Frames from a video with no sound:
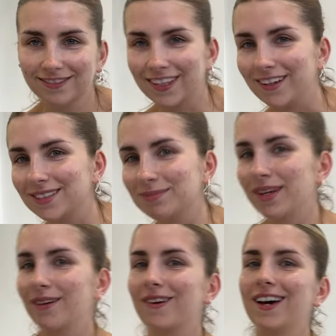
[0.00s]

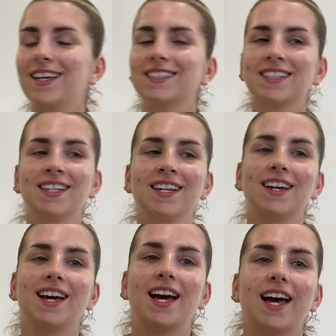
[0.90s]
gossiping-wise.
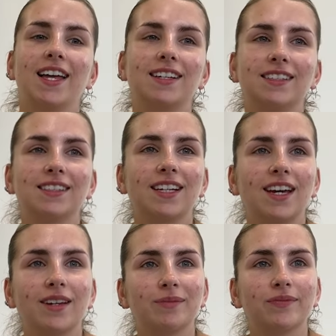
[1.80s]
And
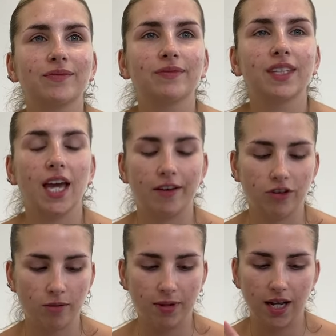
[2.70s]
um, yeah, I've
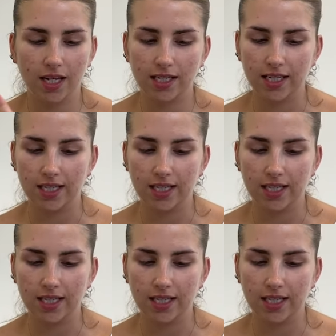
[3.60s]
got Pilates